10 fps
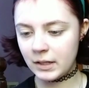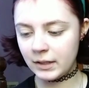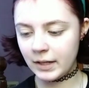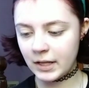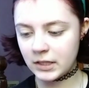
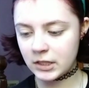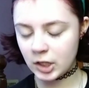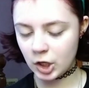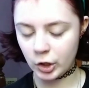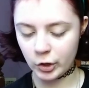Let's
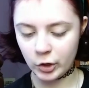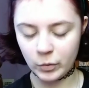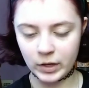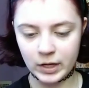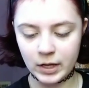
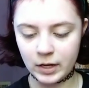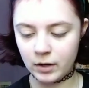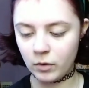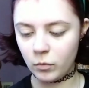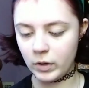go
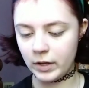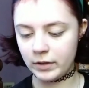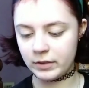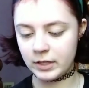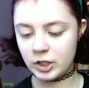in with
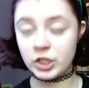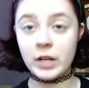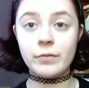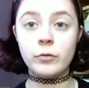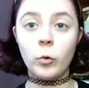the
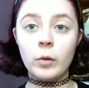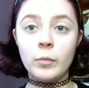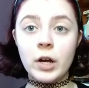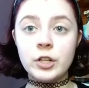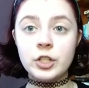J4
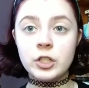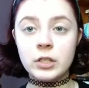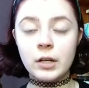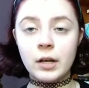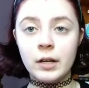
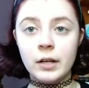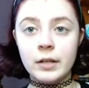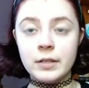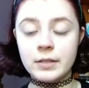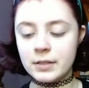brush,
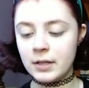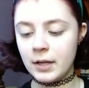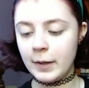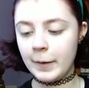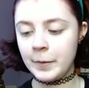because
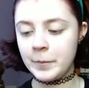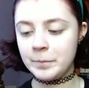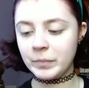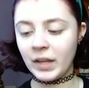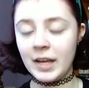
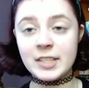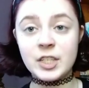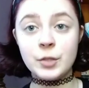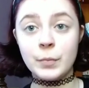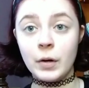
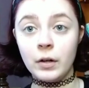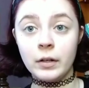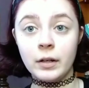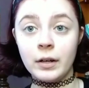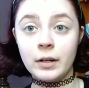it's
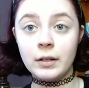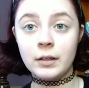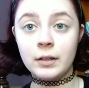smaller.